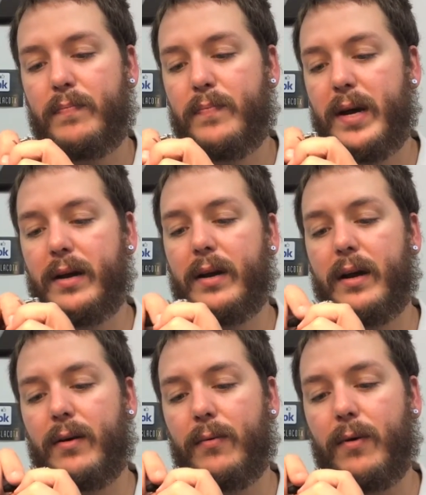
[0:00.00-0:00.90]
about
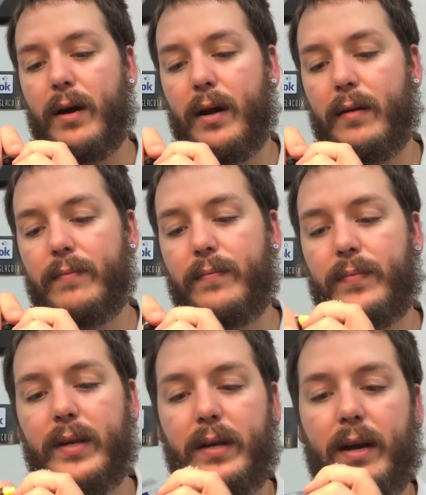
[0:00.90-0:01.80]
how I want it.
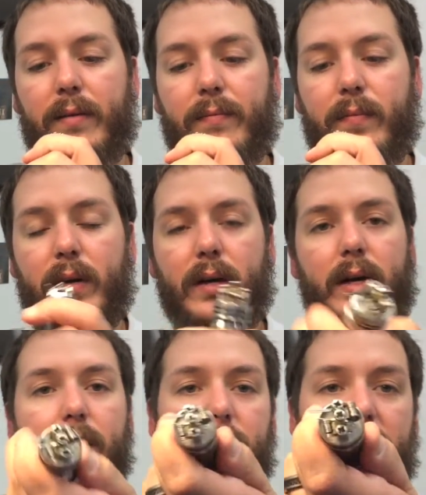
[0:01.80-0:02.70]
And yeah,
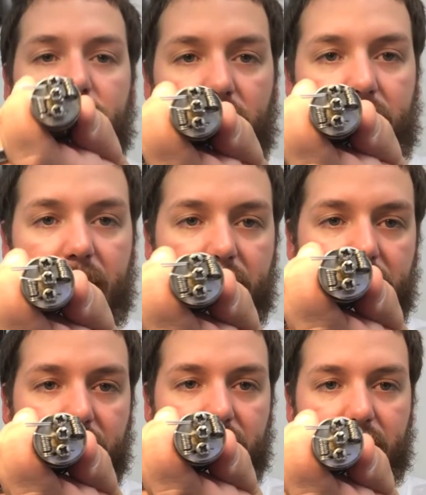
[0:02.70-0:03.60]
as of right now
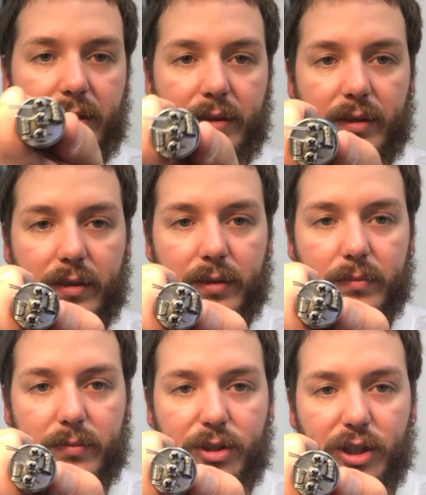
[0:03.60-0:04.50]
you can see
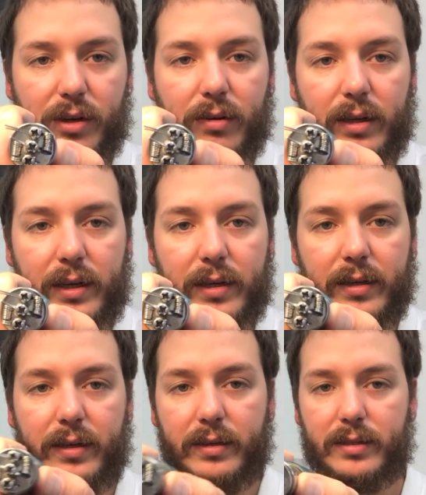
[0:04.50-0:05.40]
generally
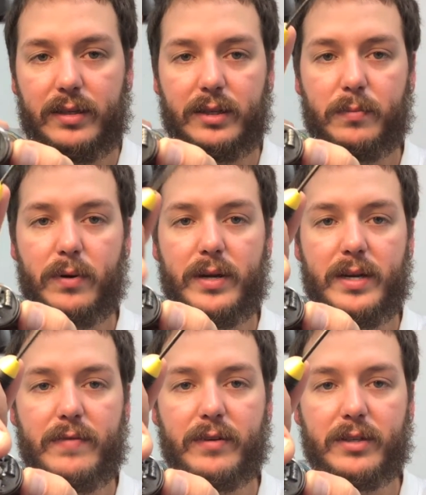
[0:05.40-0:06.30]
it's pretty
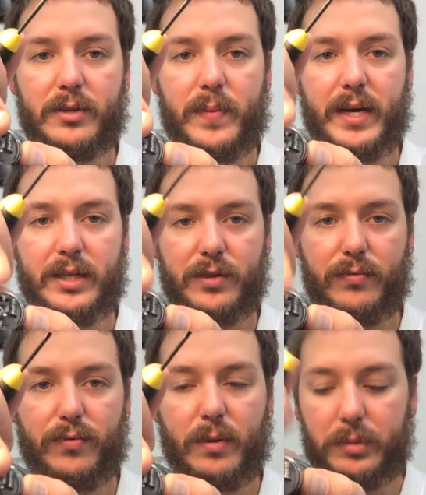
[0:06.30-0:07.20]
even spaced
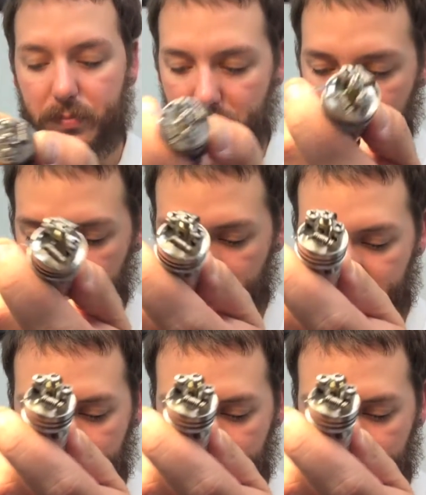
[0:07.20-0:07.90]
from the posts.